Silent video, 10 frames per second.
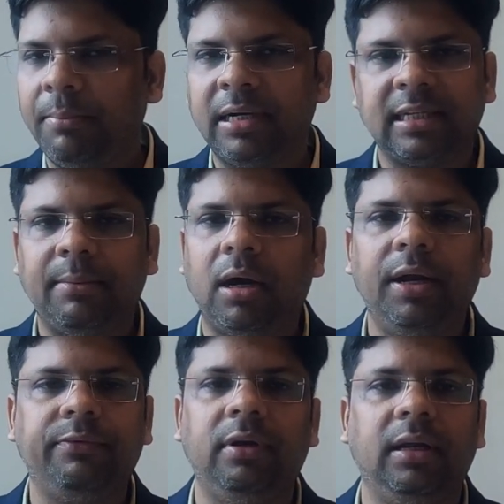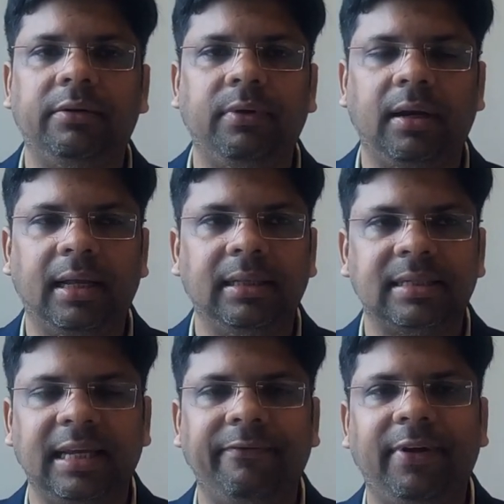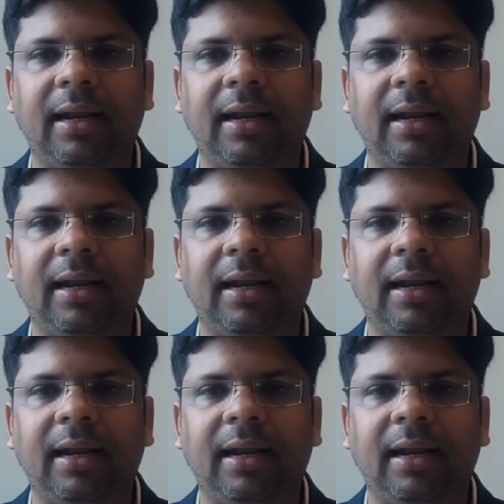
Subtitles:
But somehow it will run the same way,